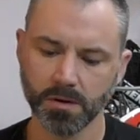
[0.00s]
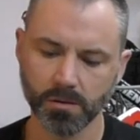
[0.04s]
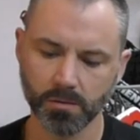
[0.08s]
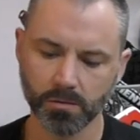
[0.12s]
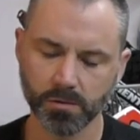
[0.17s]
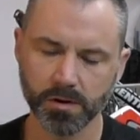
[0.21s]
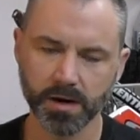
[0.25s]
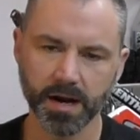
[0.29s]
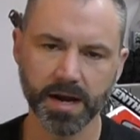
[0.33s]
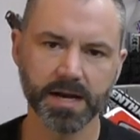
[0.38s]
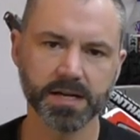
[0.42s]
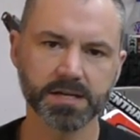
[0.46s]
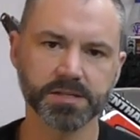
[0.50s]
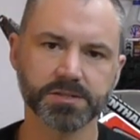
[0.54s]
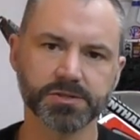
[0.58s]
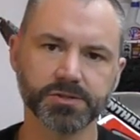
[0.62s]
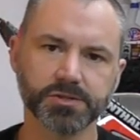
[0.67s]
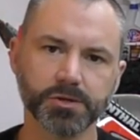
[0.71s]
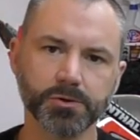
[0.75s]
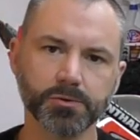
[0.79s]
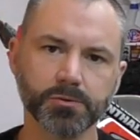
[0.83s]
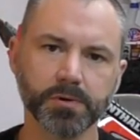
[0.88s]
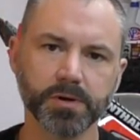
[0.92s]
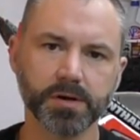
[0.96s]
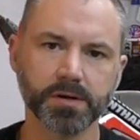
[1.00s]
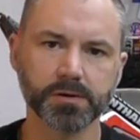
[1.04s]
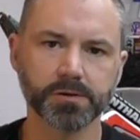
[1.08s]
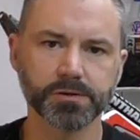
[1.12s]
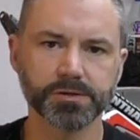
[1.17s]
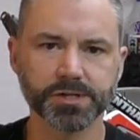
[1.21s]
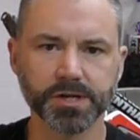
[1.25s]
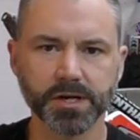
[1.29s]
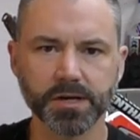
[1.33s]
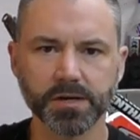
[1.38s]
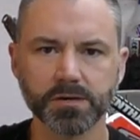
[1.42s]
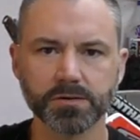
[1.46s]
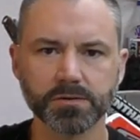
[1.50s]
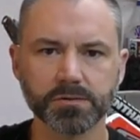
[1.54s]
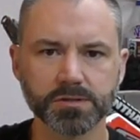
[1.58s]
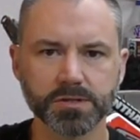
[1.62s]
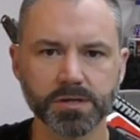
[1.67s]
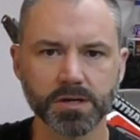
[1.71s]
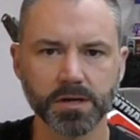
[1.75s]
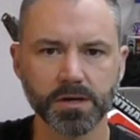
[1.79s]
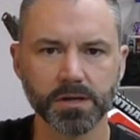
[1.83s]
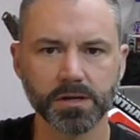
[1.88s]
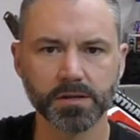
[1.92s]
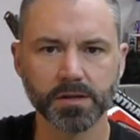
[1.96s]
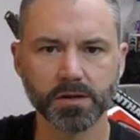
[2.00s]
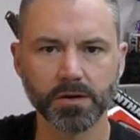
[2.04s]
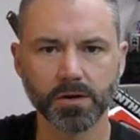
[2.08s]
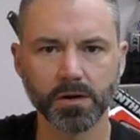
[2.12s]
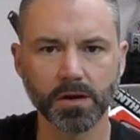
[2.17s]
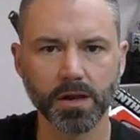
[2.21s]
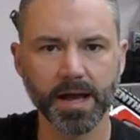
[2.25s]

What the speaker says: where it has two inner shells that are